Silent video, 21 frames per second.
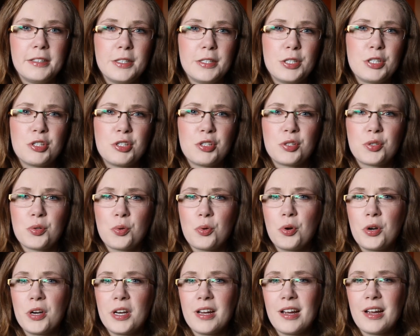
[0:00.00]

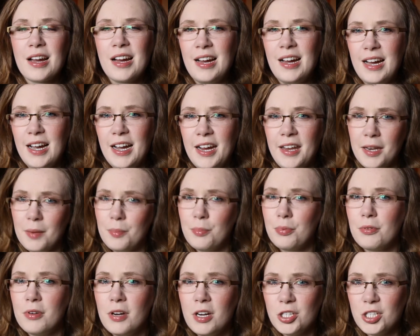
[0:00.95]
sorta kinda
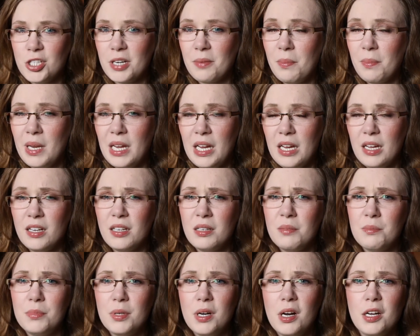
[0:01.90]
project
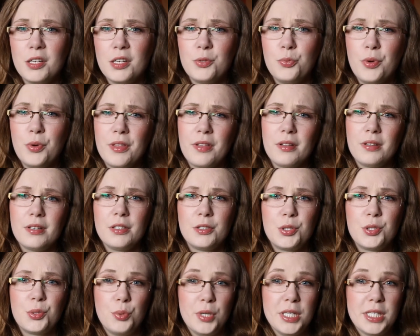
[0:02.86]
pan, but with a little
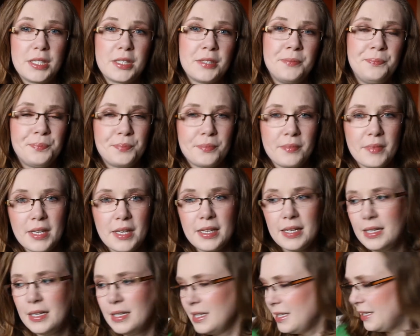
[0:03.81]
twist.
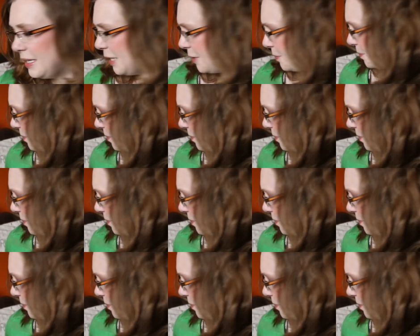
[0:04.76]
Now,